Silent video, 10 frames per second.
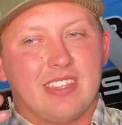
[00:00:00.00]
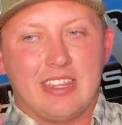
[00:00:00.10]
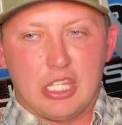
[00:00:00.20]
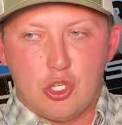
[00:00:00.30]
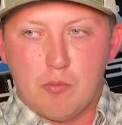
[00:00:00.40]

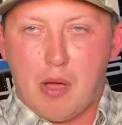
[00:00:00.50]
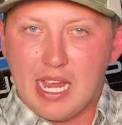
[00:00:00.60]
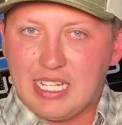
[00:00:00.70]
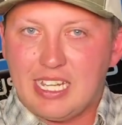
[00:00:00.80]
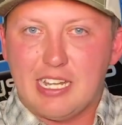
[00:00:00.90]
you
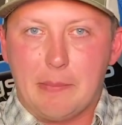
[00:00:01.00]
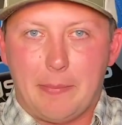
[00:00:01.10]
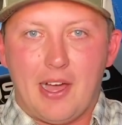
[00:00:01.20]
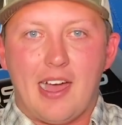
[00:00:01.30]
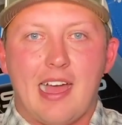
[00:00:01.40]
might get
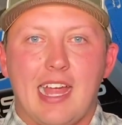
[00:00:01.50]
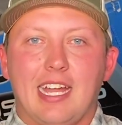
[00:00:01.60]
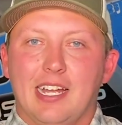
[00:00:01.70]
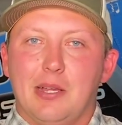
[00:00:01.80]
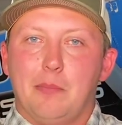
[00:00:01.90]
by,
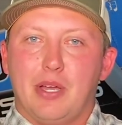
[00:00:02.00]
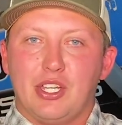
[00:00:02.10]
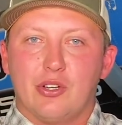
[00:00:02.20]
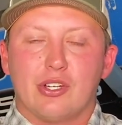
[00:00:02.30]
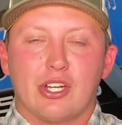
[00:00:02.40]
but
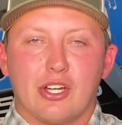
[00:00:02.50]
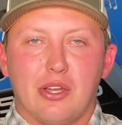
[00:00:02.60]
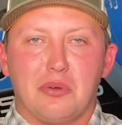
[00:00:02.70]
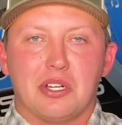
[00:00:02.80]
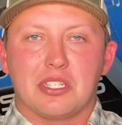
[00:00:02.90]
you're gonna
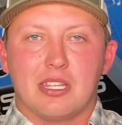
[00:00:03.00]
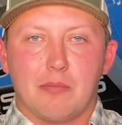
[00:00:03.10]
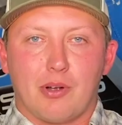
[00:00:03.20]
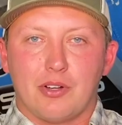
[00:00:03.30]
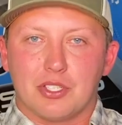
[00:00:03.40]
notice that
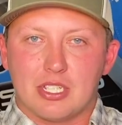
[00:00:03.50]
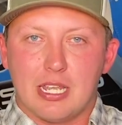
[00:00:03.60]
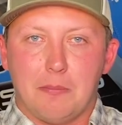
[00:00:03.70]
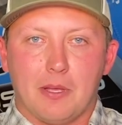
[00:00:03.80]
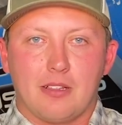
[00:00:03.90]
birds
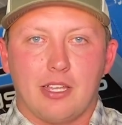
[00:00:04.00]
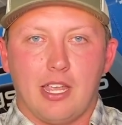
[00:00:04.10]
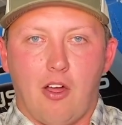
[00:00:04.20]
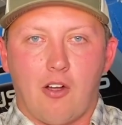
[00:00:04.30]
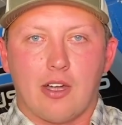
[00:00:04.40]
typically
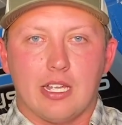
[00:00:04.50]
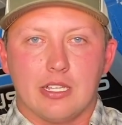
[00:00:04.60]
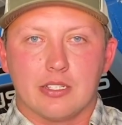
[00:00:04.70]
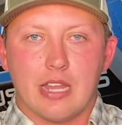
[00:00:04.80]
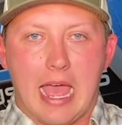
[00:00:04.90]
aren't
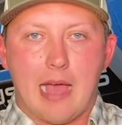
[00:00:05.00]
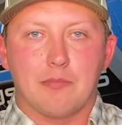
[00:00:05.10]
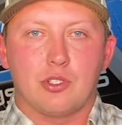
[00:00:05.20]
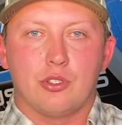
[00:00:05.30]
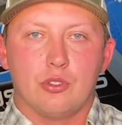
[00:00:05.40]
as
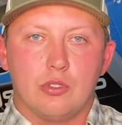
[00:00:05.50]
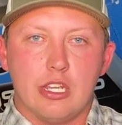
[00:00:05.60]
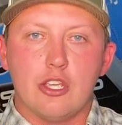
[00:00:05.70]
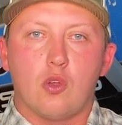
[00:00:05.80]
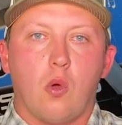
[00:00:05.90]
apt to
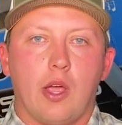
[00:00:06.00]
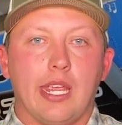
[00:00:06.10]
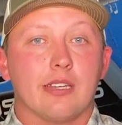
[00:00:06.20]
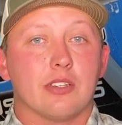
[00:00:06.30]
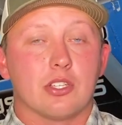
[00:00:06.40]
decoy
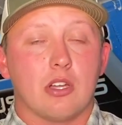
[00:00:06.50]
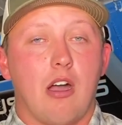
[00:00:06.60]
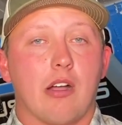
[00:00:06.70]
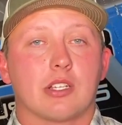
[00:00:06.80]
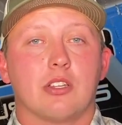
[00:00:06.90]
into
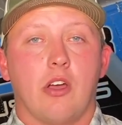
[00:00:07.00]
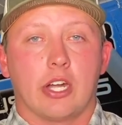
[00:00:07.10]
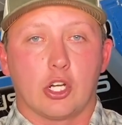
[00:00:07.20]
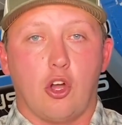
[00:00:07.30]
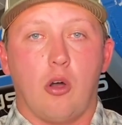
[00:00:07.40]
socks on
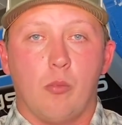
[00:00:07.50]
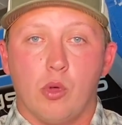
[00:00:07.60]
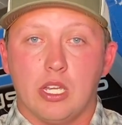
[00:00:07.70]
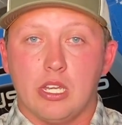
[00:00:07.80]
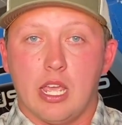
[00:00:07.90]
a calm
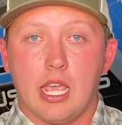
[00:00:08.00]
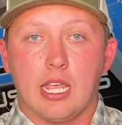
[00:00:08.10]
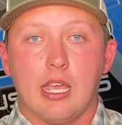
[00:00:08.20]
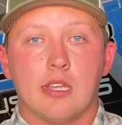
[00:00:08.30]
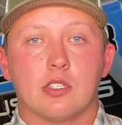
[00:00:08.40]
wind
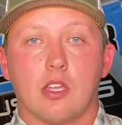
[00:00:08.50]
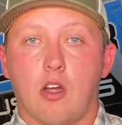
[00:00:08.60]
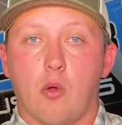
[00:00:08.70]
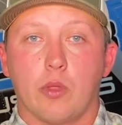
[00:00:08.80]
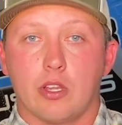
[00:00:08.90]
day as they
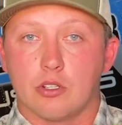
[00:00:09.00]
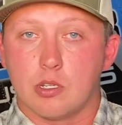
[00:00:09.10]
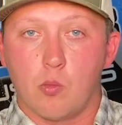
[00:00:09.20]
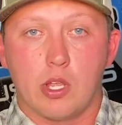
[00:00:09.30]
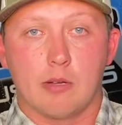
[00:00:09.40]
are when there's
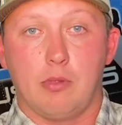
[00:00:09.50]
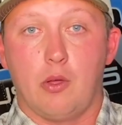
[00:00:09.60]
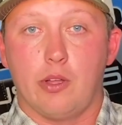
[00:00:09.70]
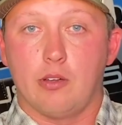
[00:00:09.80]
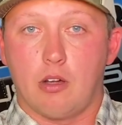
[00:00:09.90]
some wind
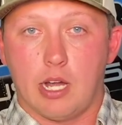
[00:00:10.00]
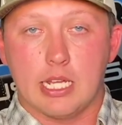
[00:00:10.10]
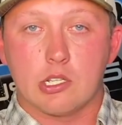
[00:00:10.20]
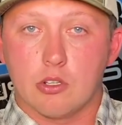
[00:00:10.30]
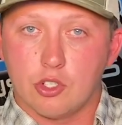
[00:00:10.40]
blowing, all
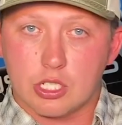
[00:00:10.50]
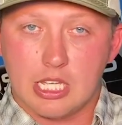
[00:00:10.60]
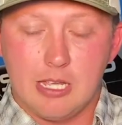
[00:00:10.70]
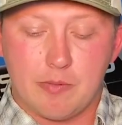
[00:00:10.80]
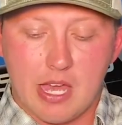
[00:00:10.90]
right? So just
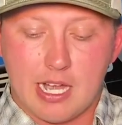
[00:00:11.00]
keep that